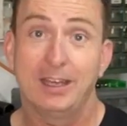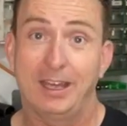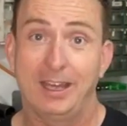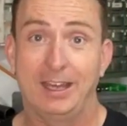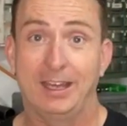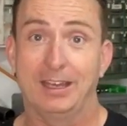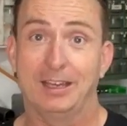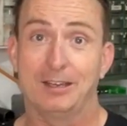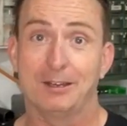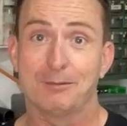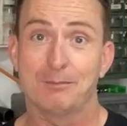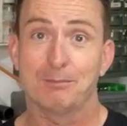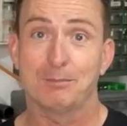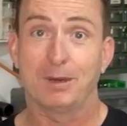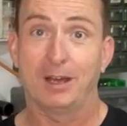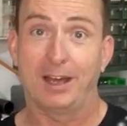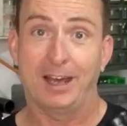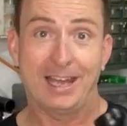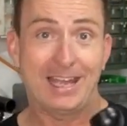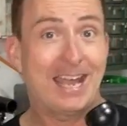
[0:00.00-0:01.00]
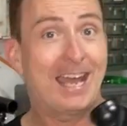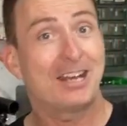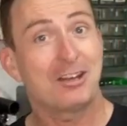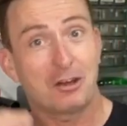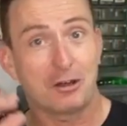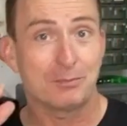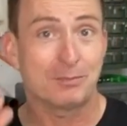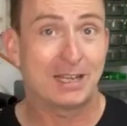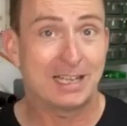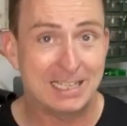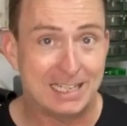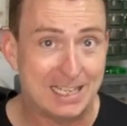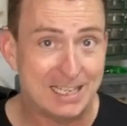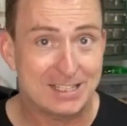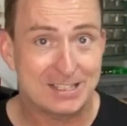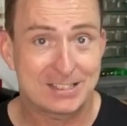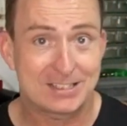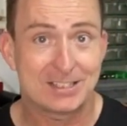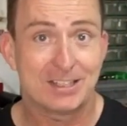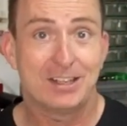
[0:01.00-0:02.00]
I had it on my
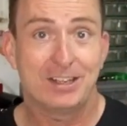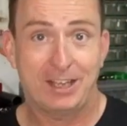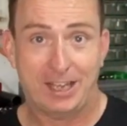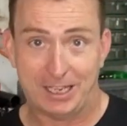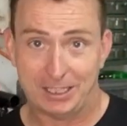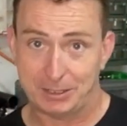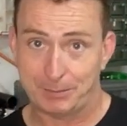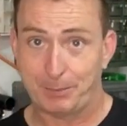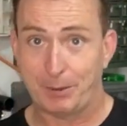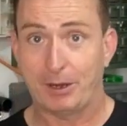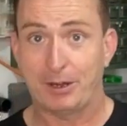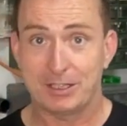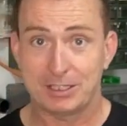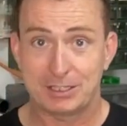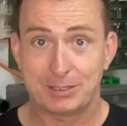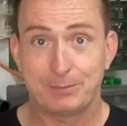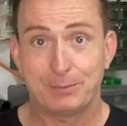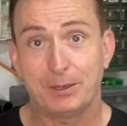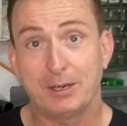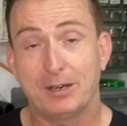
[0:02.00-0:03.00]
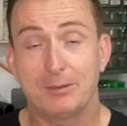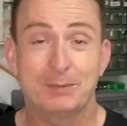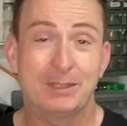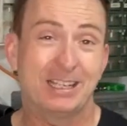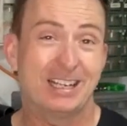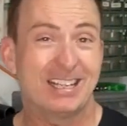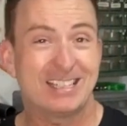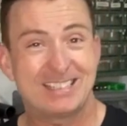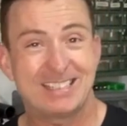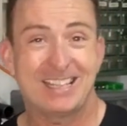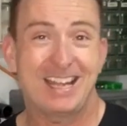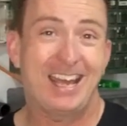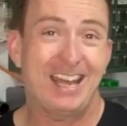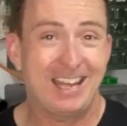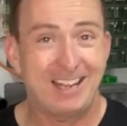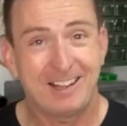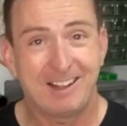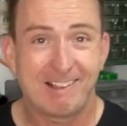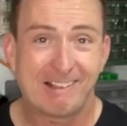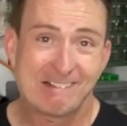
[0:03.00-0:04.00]
list at the parts department and I said,
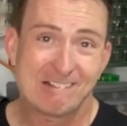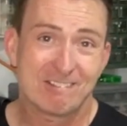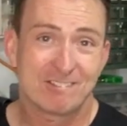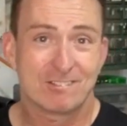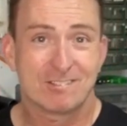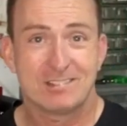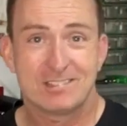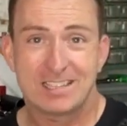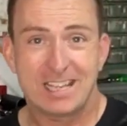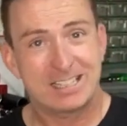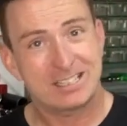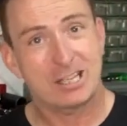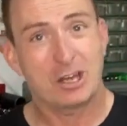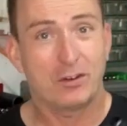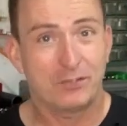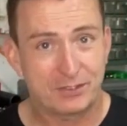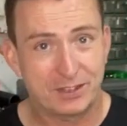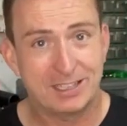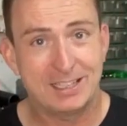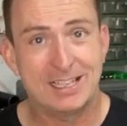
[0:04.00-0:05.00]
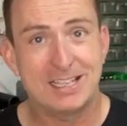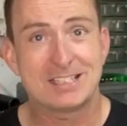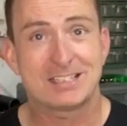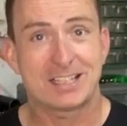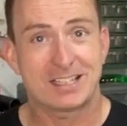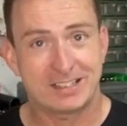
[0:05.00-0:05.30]
hey, take that off the list.